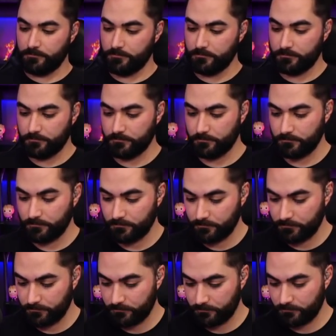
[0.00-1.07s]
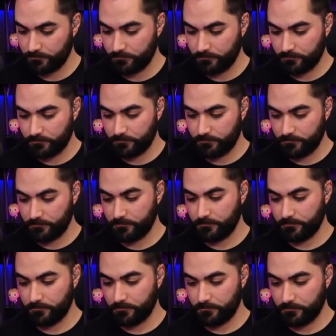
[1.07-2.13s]

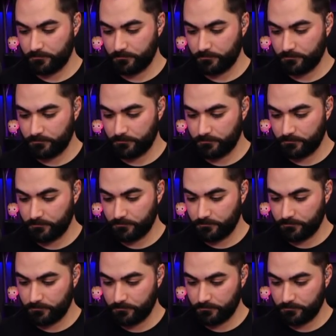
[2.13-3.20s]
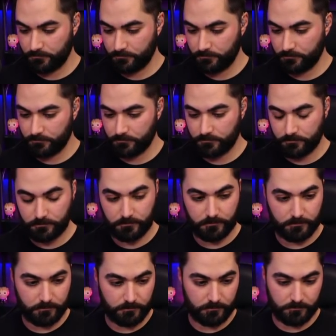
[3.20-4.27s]

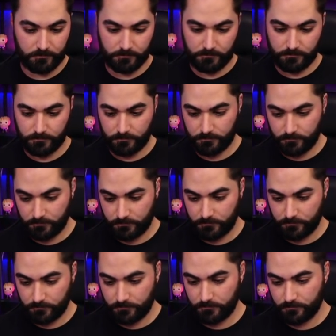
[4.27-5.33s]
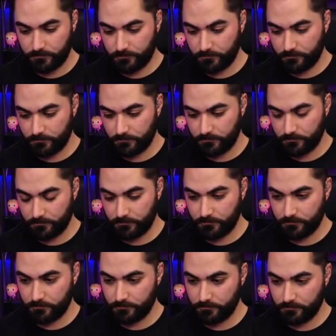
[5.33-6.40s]

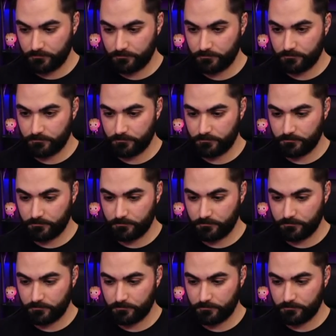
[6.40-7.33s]
The person shown says nothing.